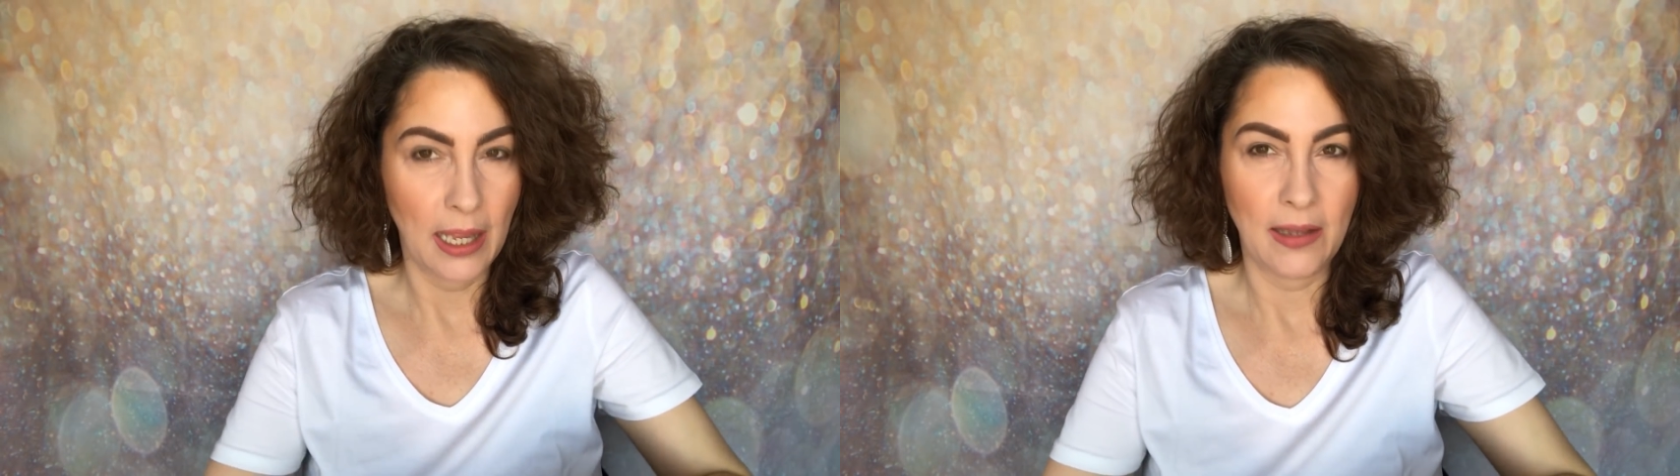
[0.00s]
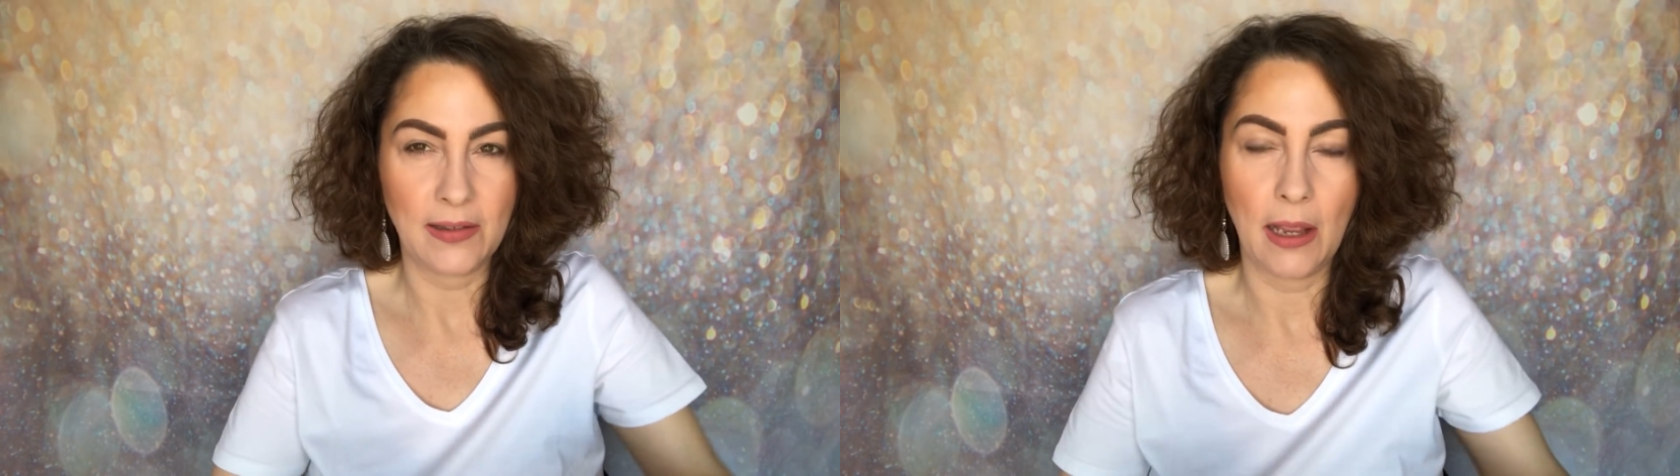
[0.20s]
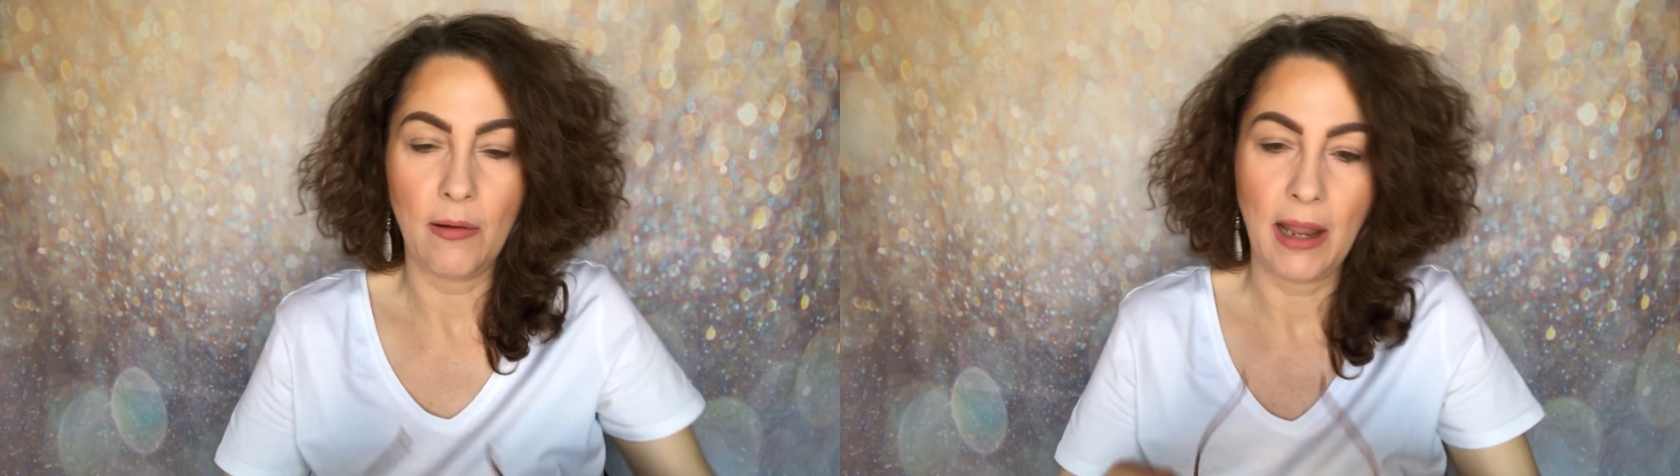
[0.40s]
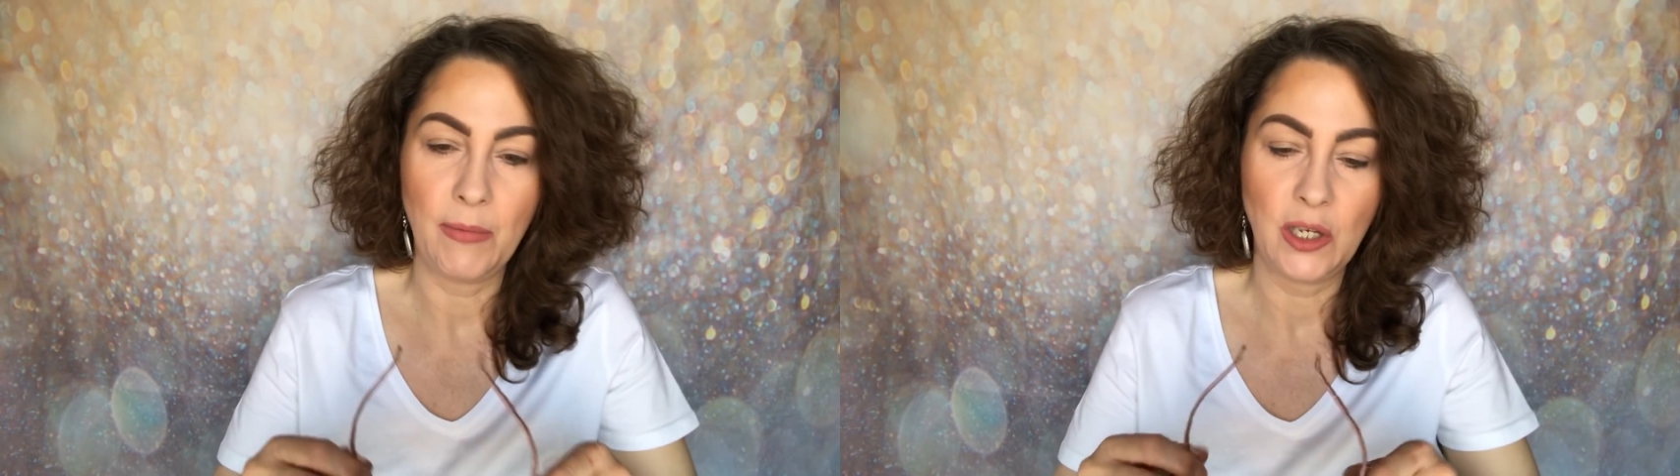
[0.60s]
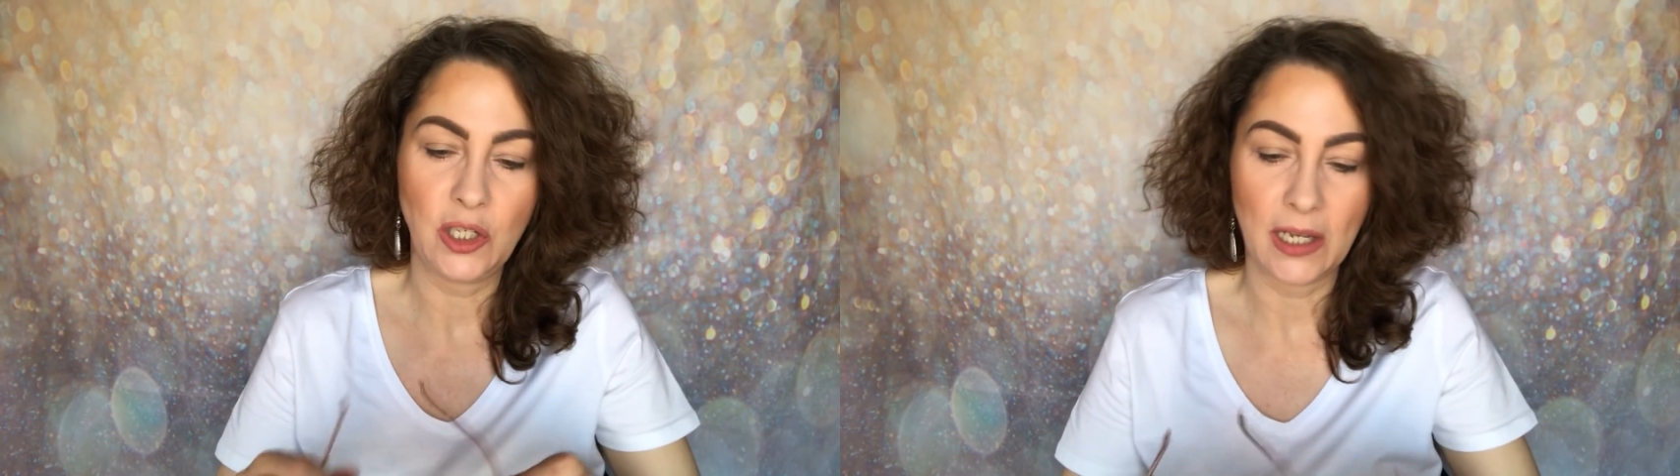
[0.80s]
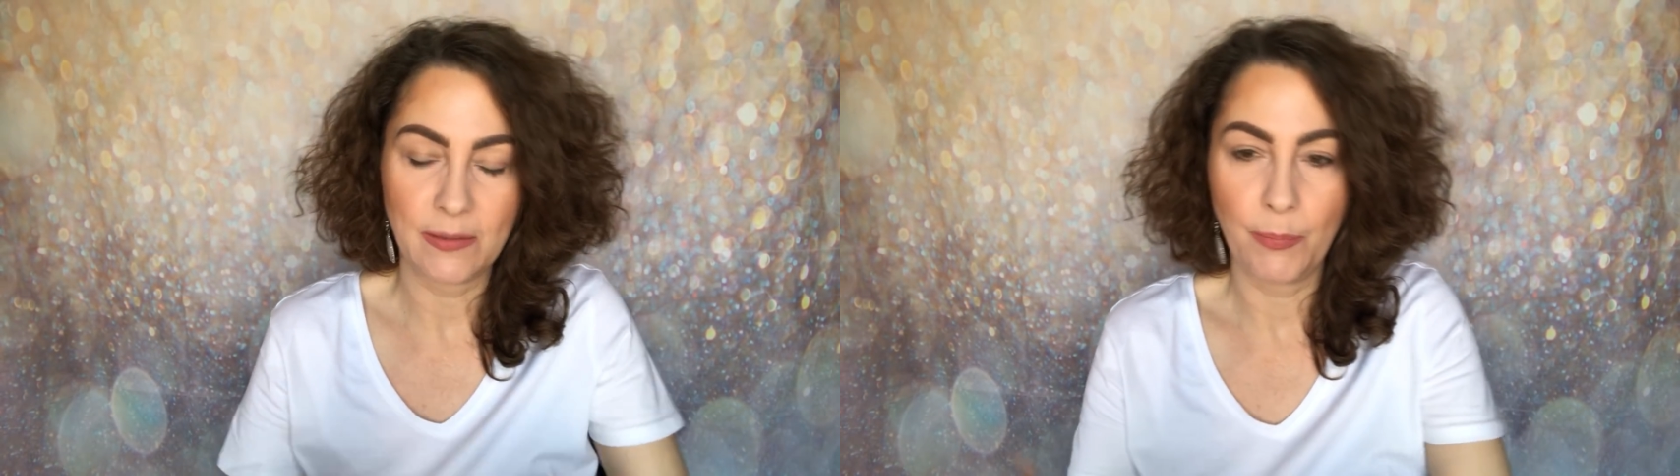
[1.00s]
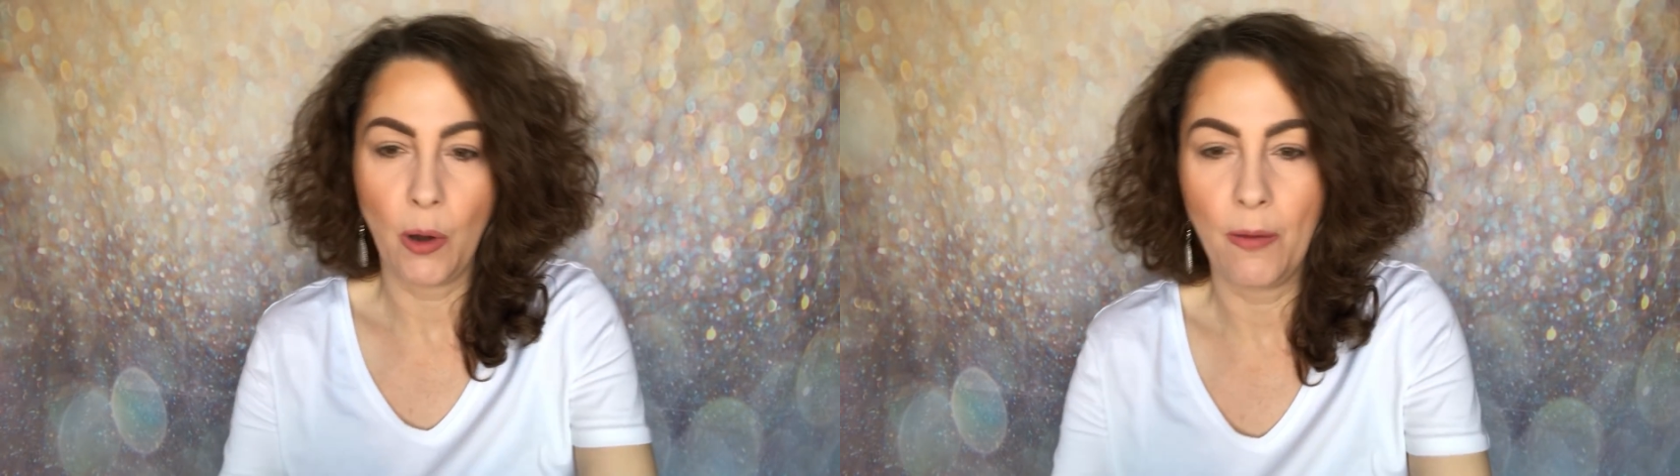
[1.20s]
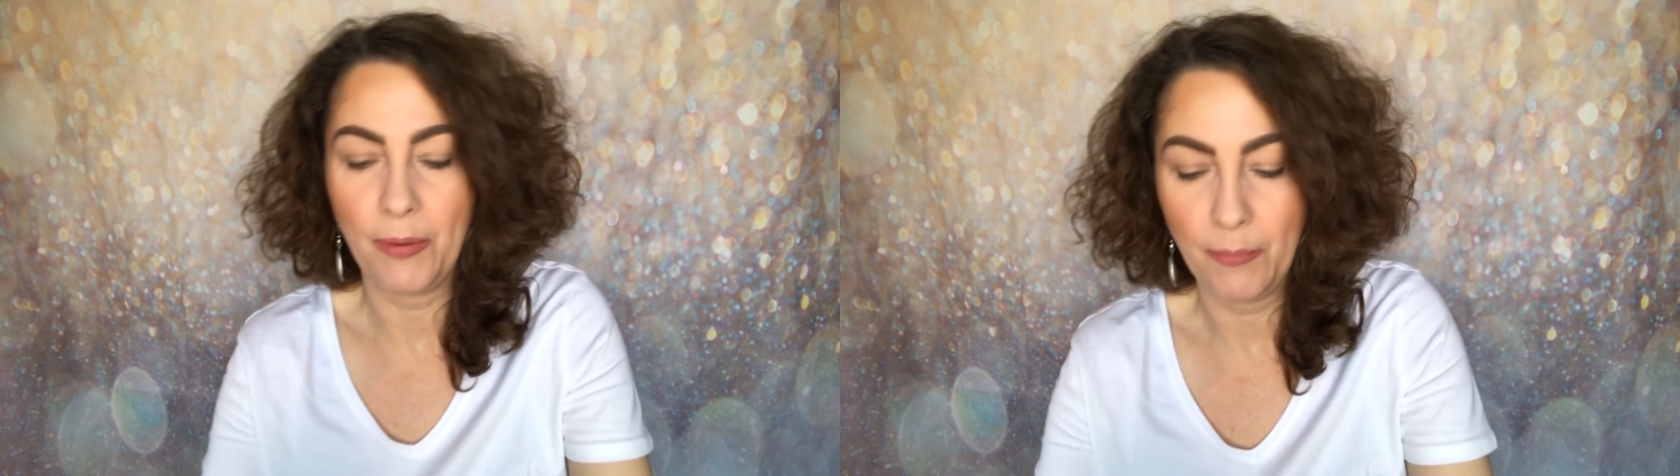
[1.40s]
So let me just
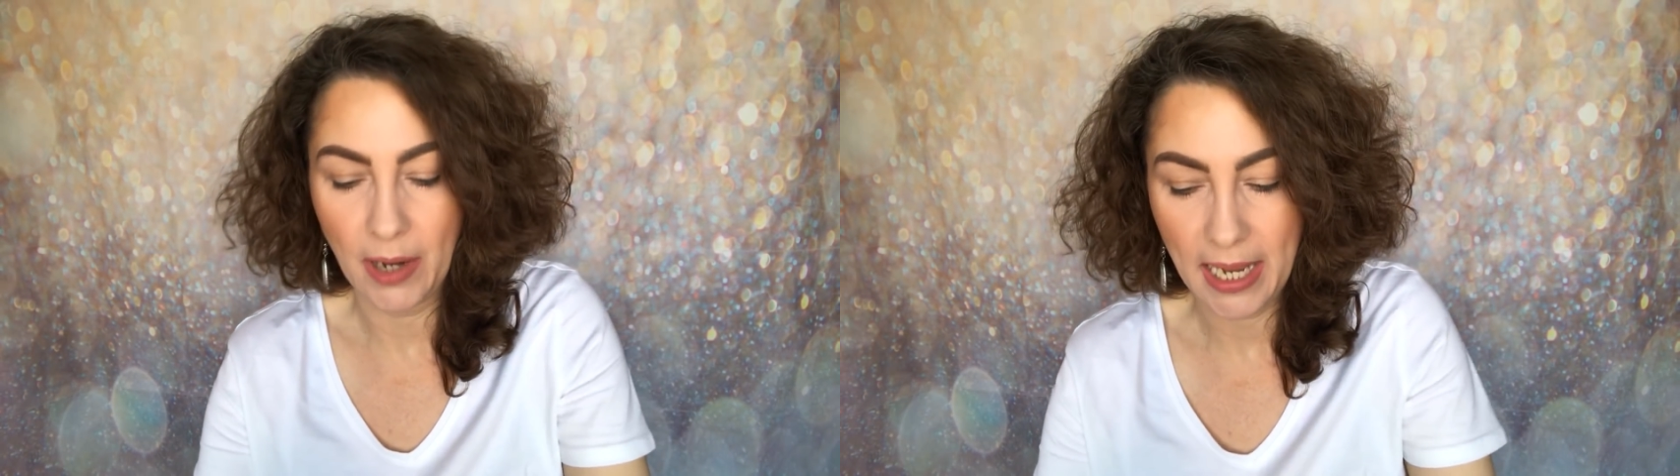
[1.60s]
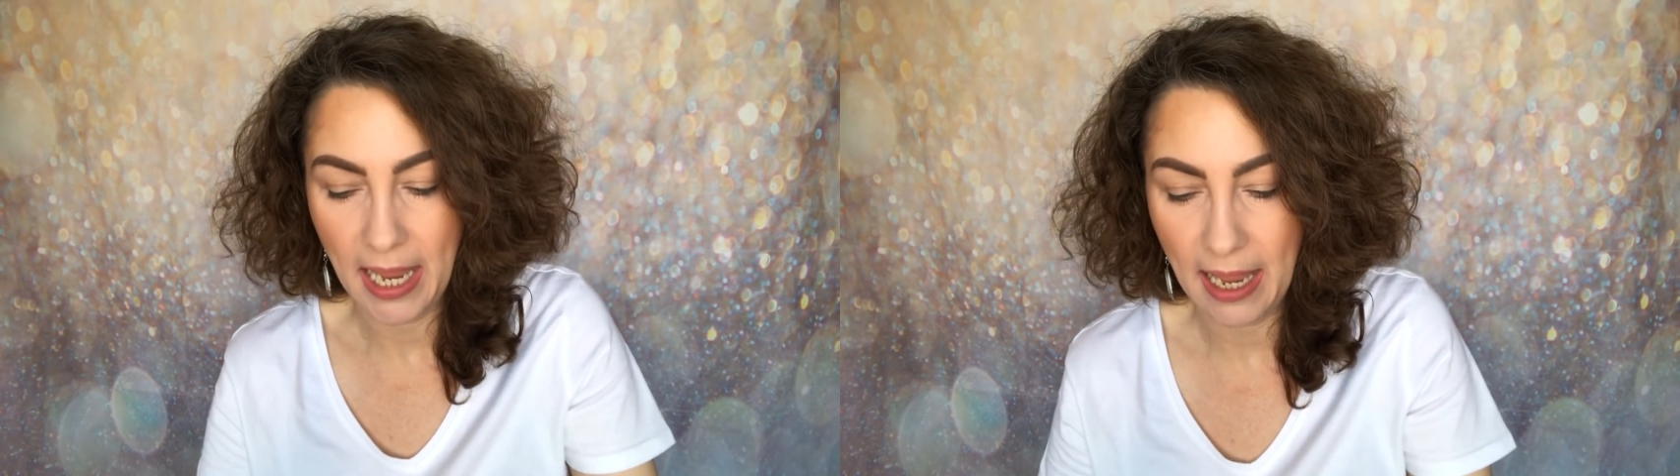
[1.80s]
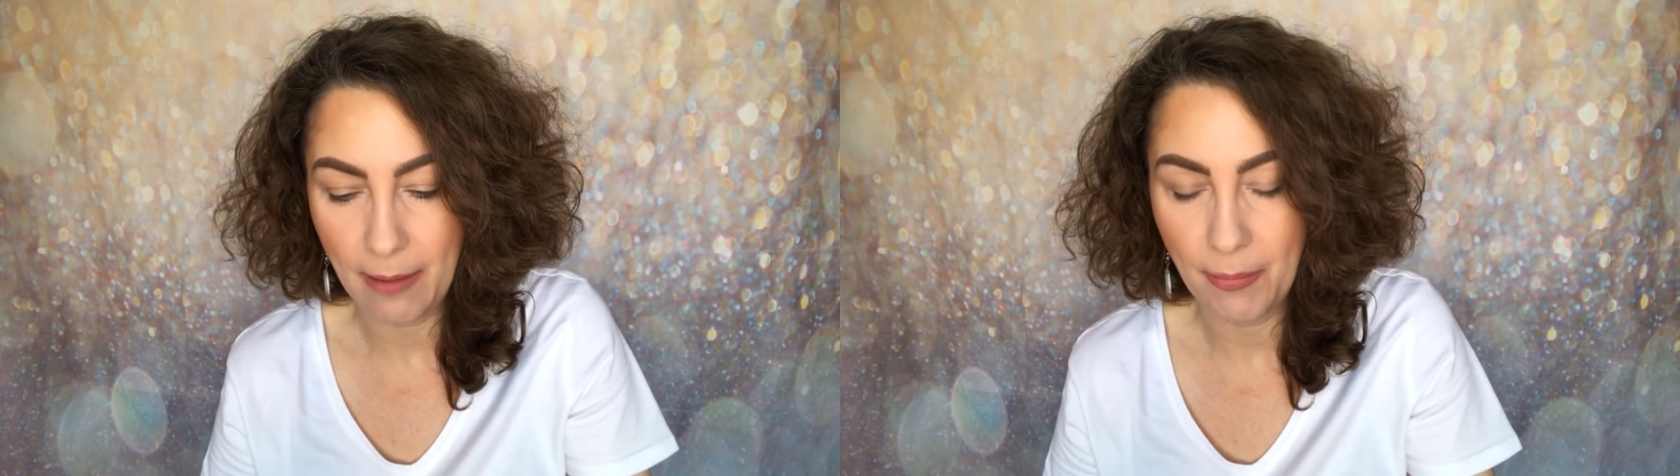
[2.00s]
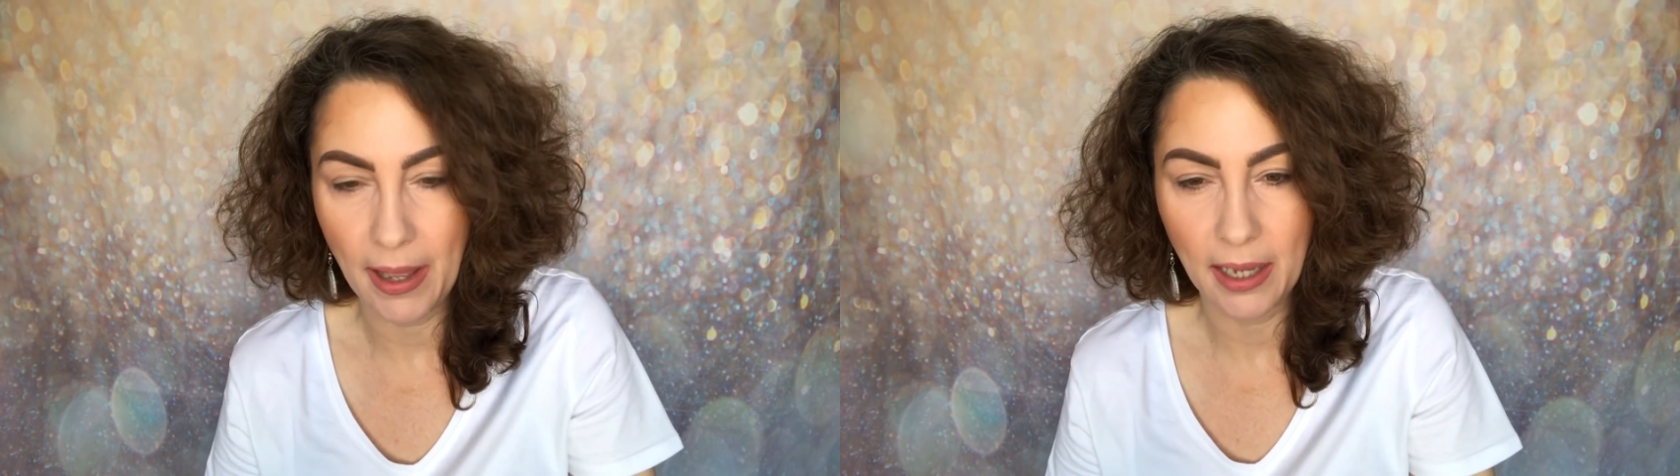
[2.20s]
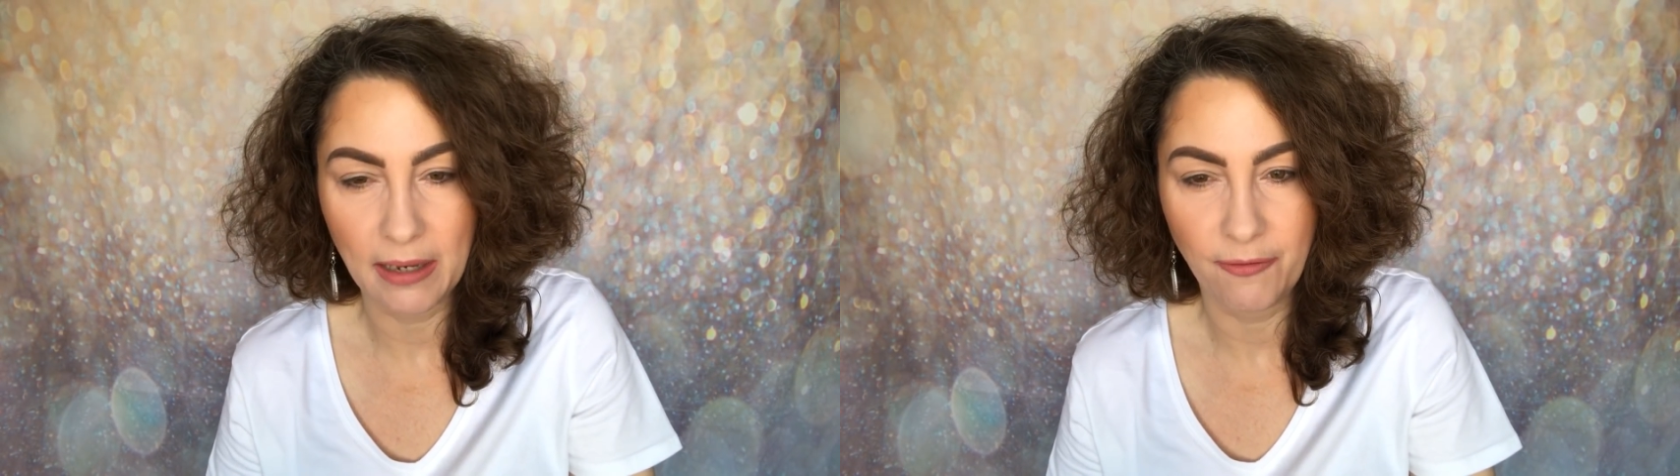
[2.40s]
pop my hair back.